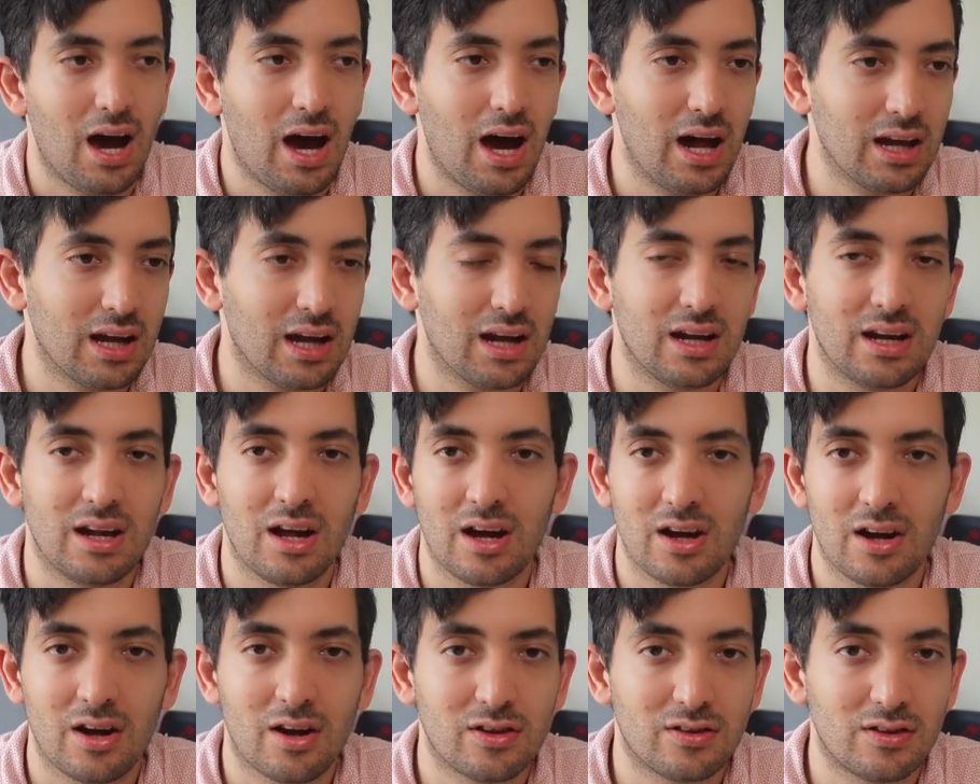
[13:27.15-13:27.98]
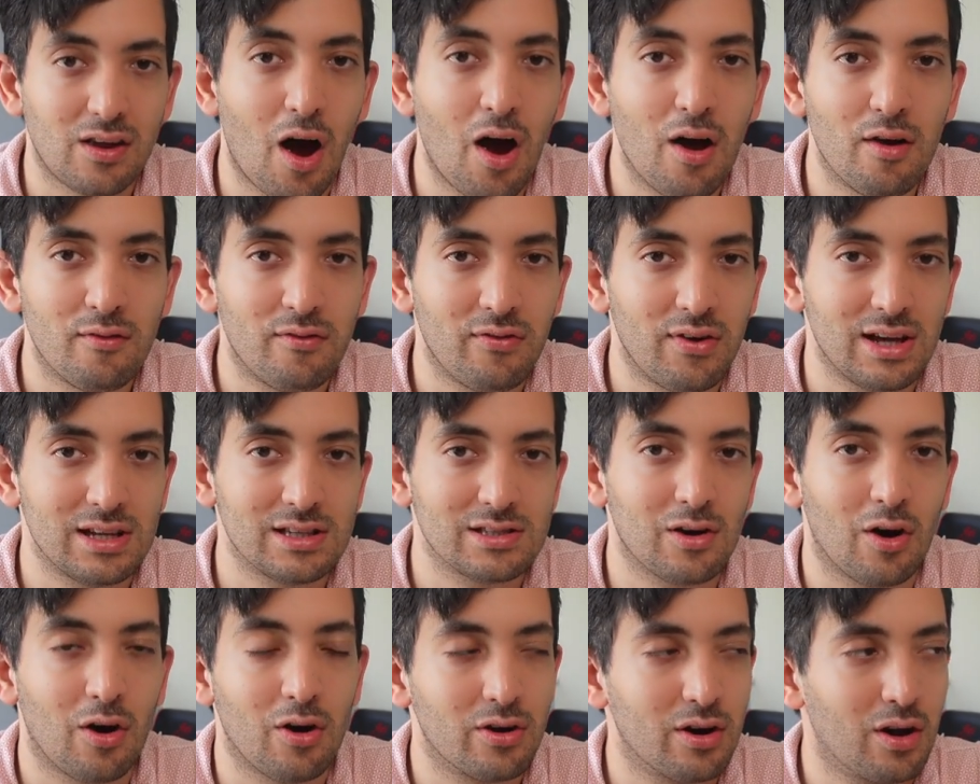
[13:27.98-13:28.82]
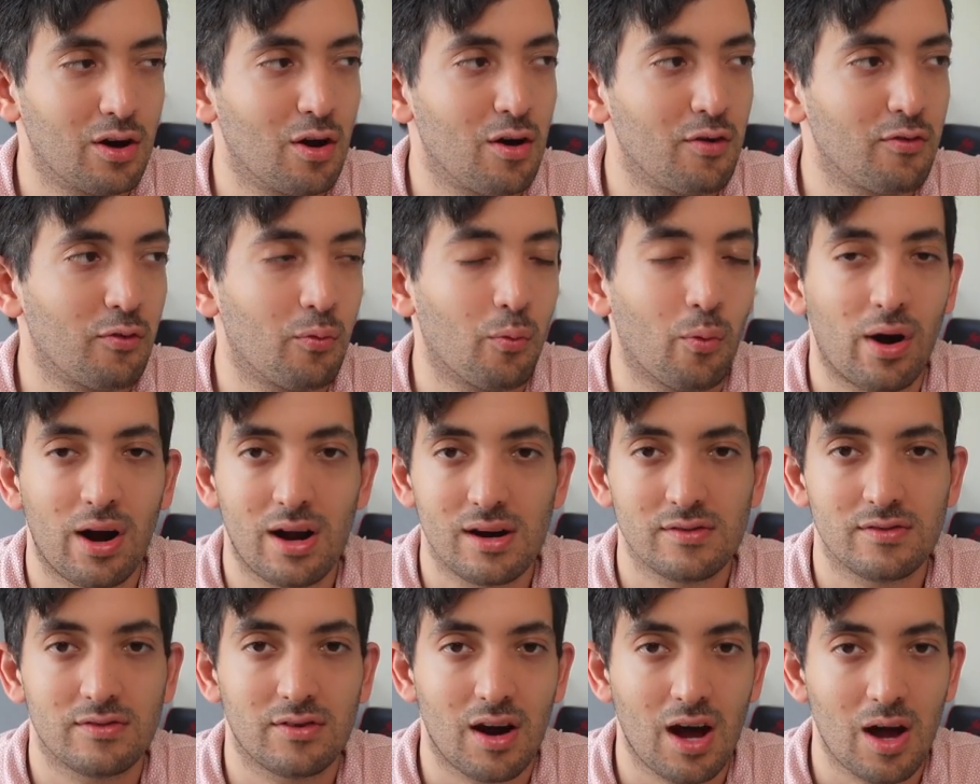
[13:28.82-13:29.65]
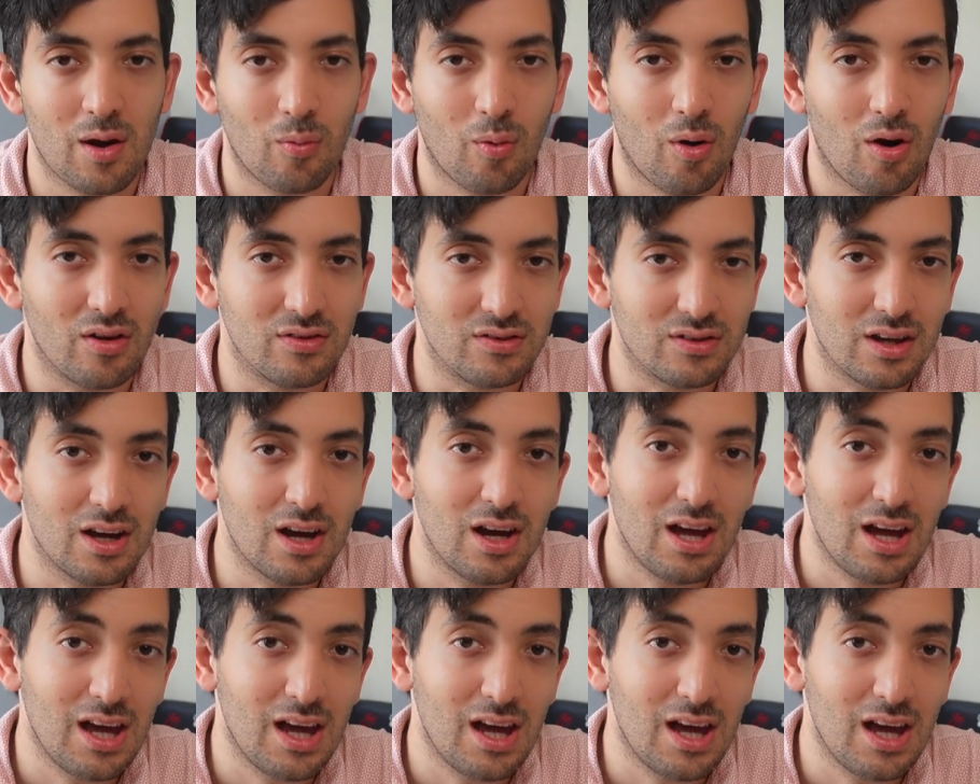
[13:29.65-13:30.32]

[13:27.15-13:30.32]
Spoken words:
and can turn things on and off wherever I want.